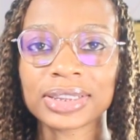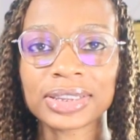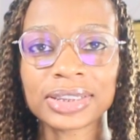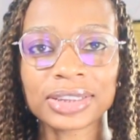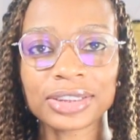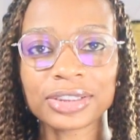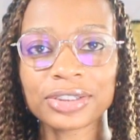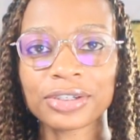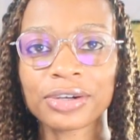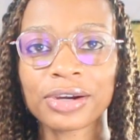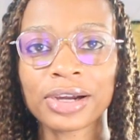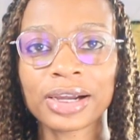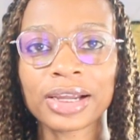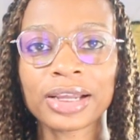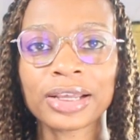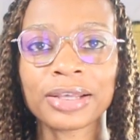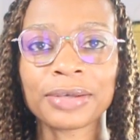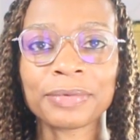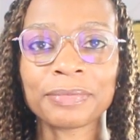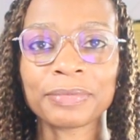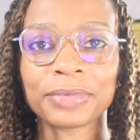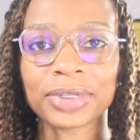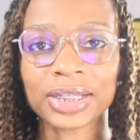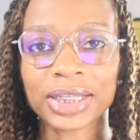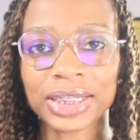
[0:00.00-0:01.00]

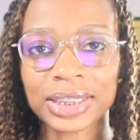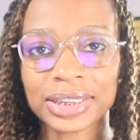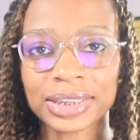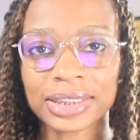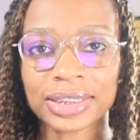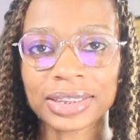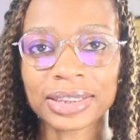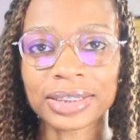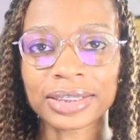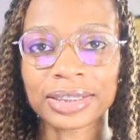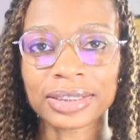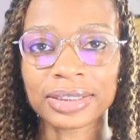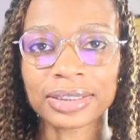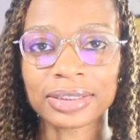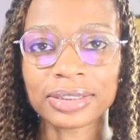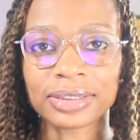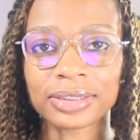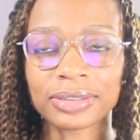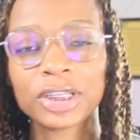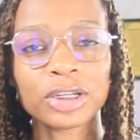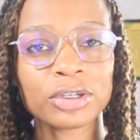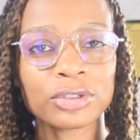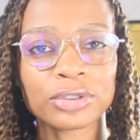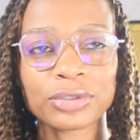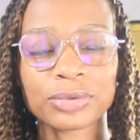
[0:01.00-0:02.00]
Instagram,
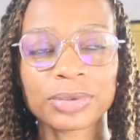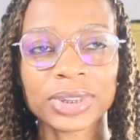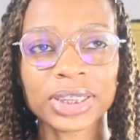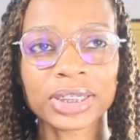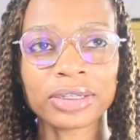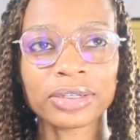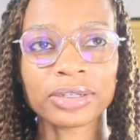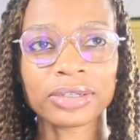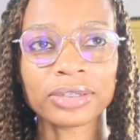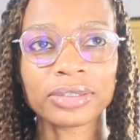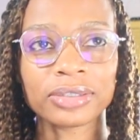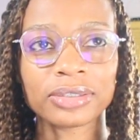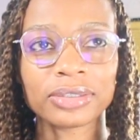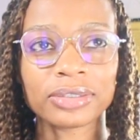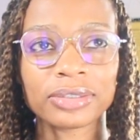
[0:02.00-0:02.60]
LinkedIn, no Twitter.